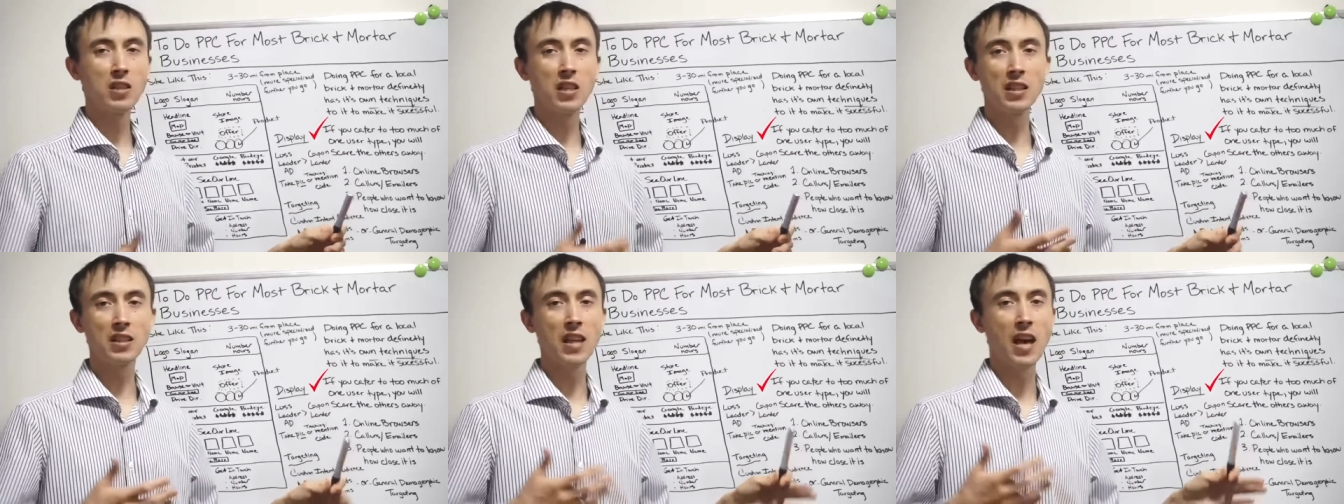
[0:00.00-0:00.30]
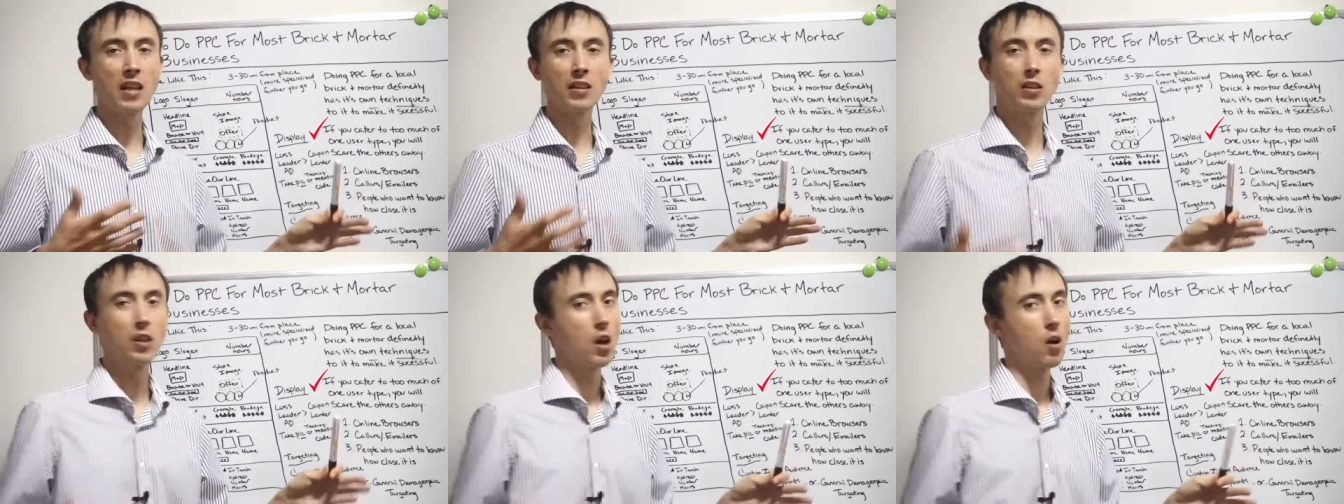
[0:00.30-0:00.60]
get
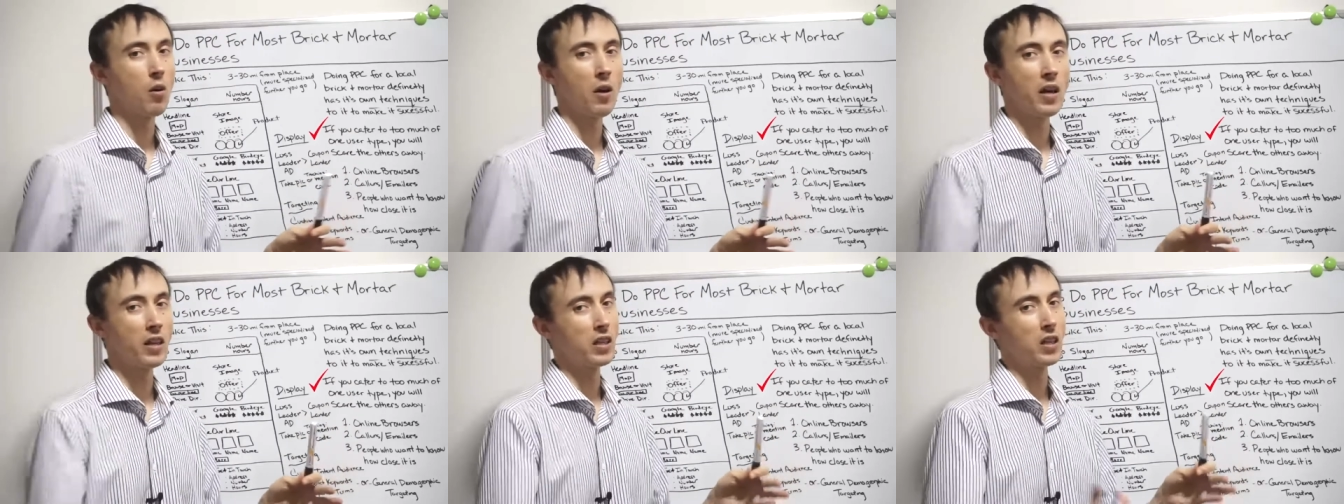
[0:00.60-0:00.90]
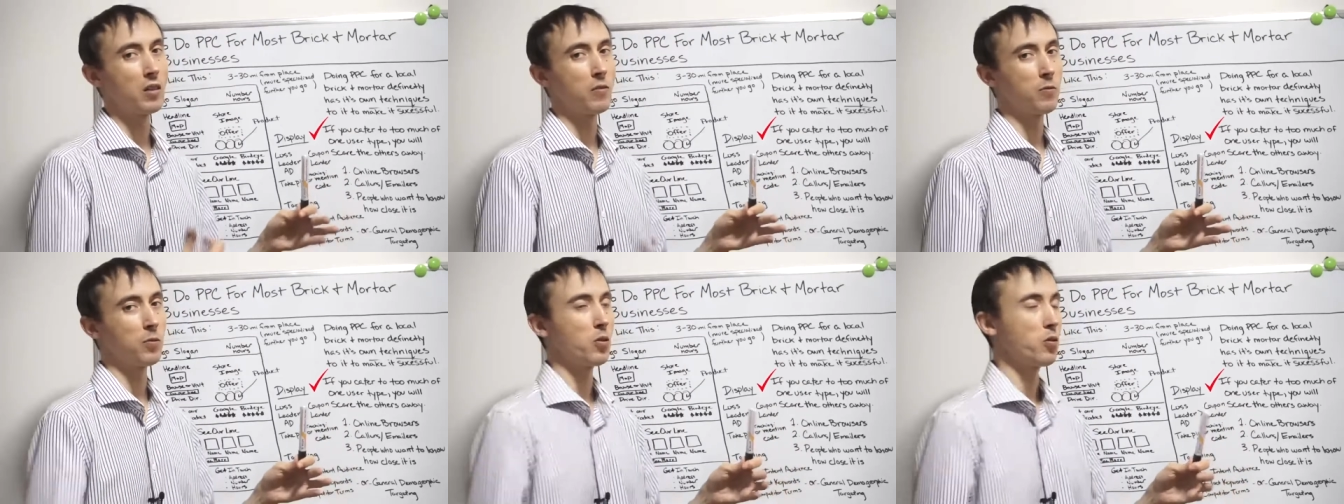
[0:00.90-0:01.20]
that
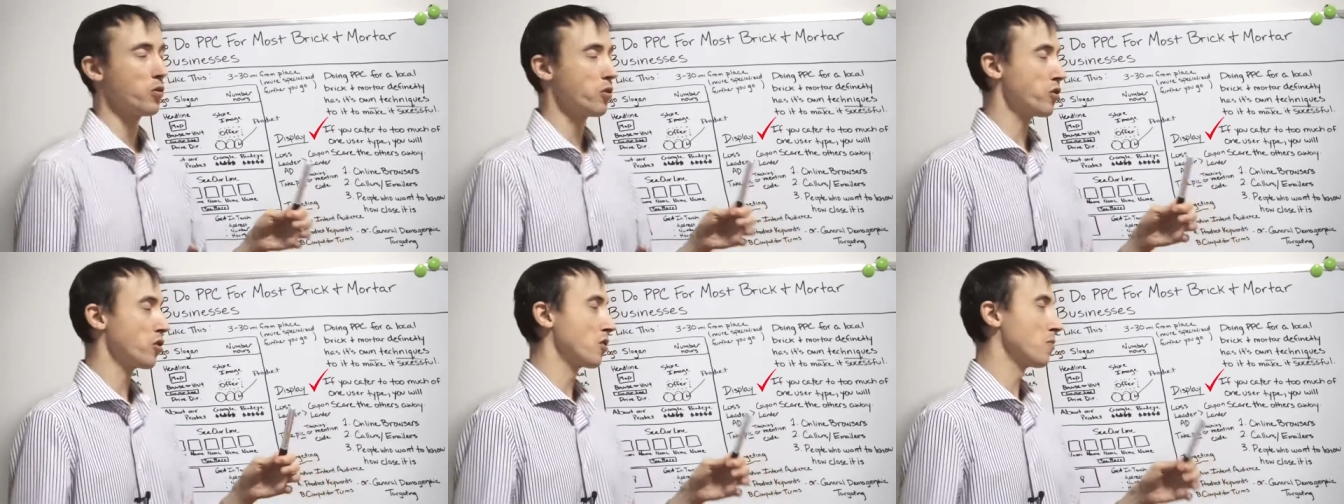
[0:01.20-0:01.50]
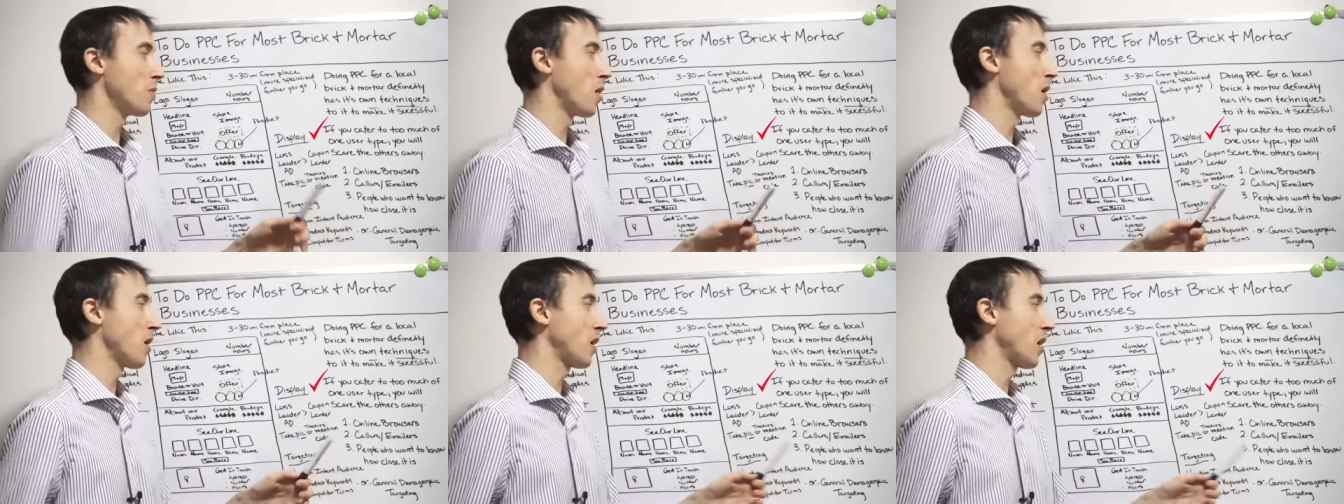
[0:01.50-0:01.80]
low-hanging fruit in your
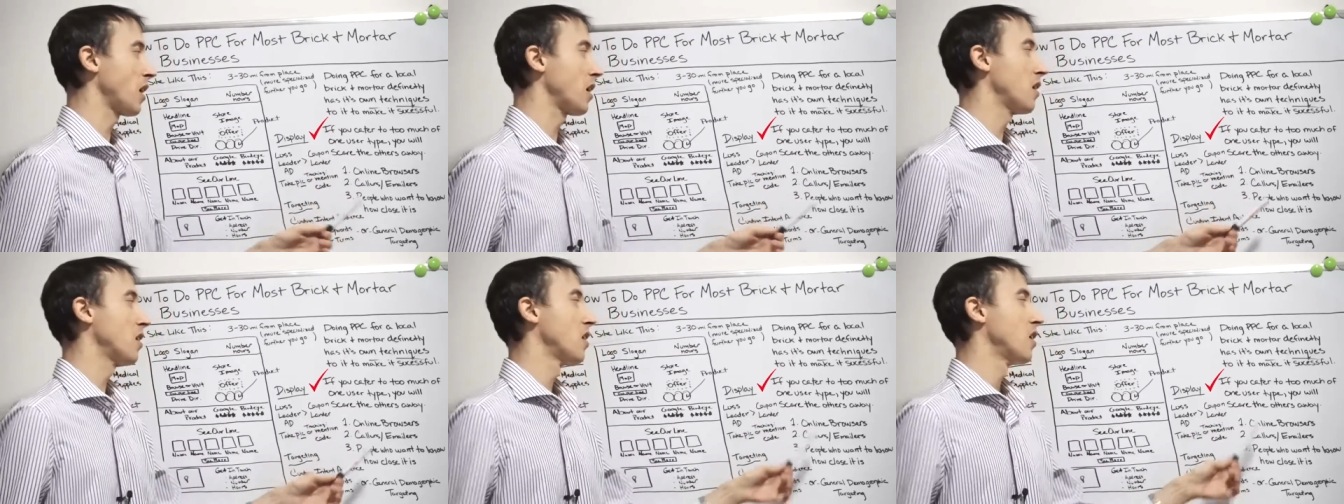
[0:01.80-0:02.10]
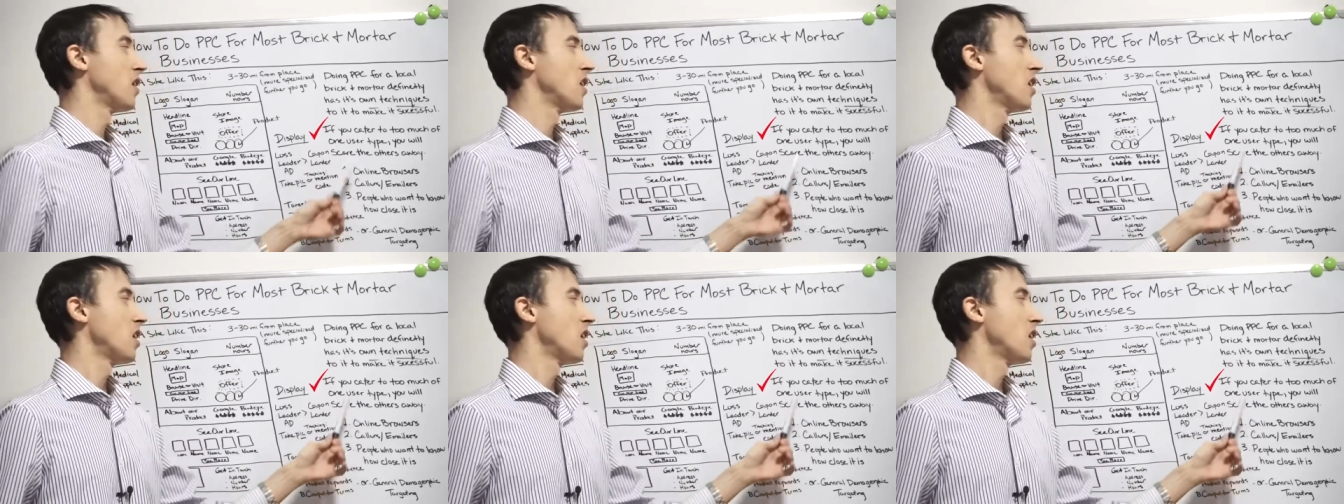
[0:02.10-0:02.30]
market,